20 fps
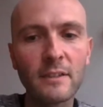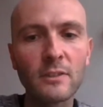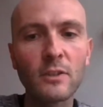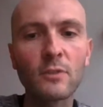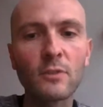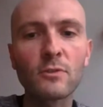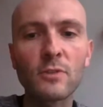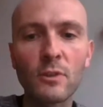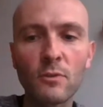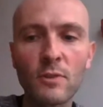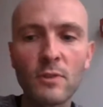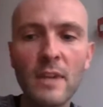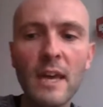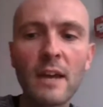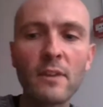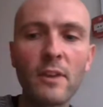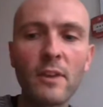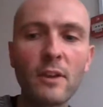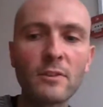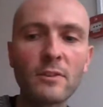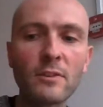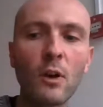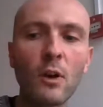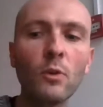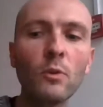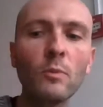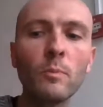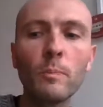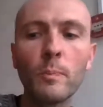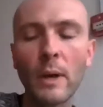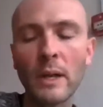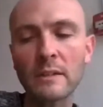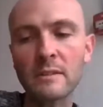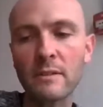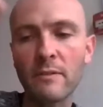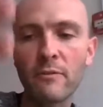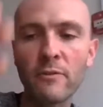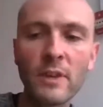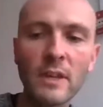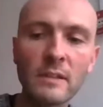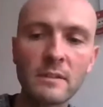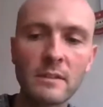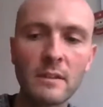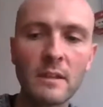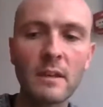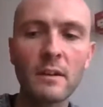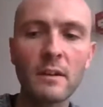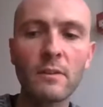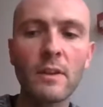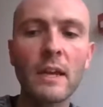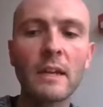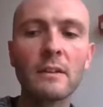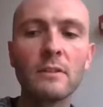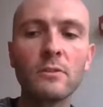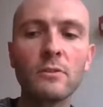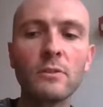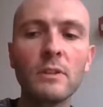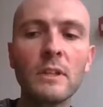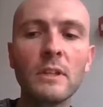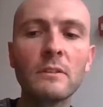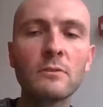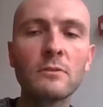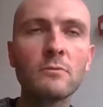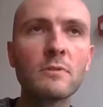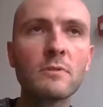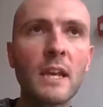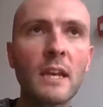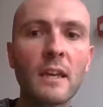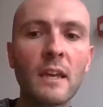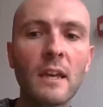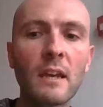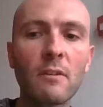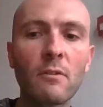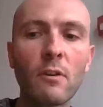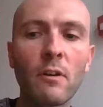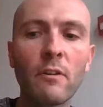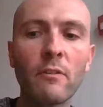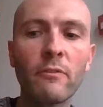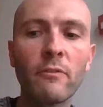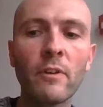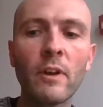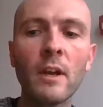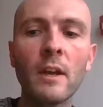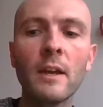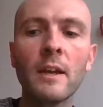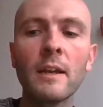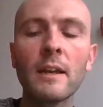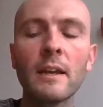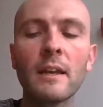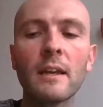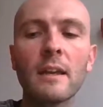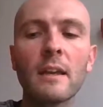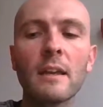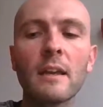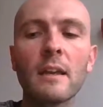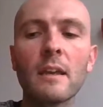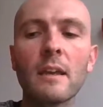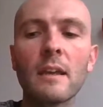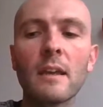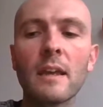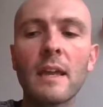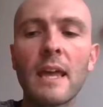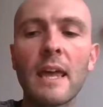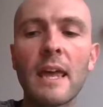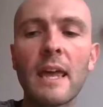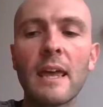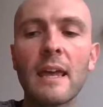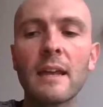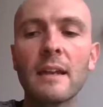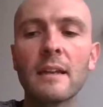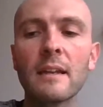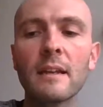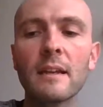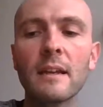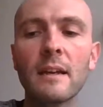So yeah, there's a whole bunch of things there that you need to take care of, and